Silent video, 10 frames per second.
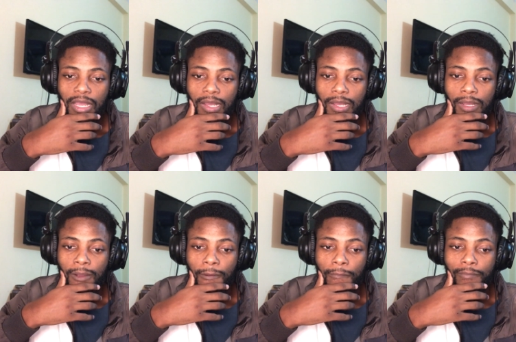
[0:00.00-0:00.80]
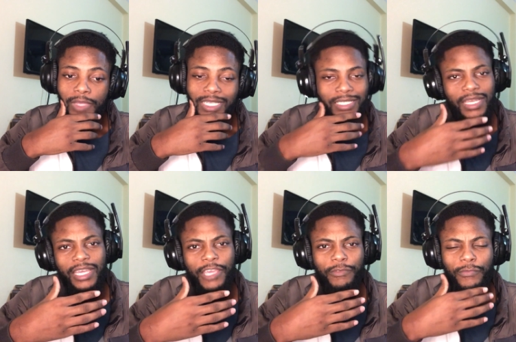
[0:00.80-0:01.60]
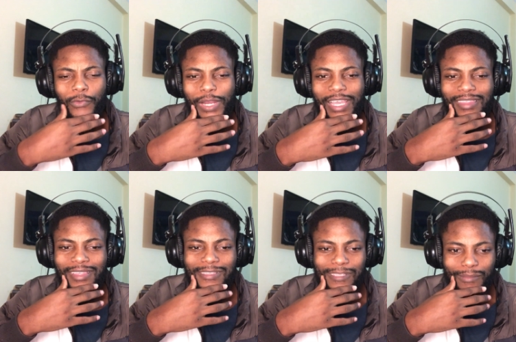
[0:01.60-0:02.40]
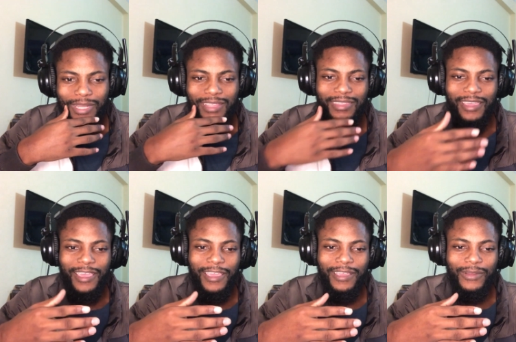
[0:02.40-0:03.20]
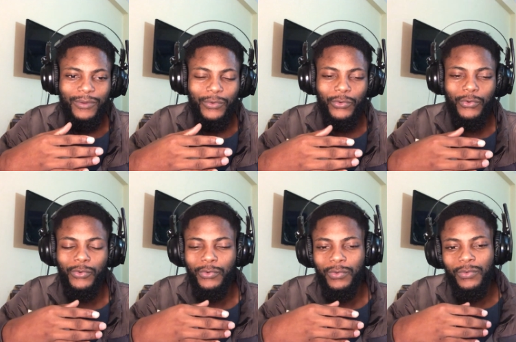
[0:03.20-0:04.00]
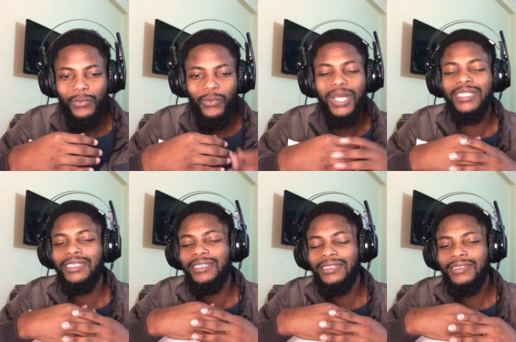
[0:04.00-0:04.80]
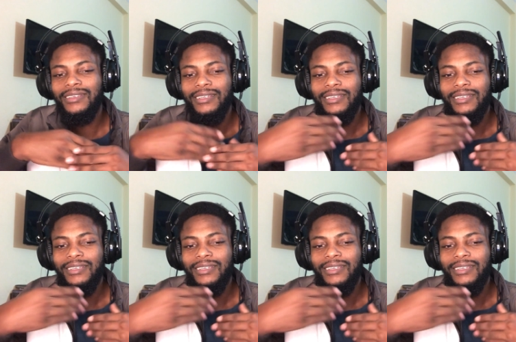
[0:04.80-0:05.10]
um, and yeah if you feel like there's somebody there who wasn't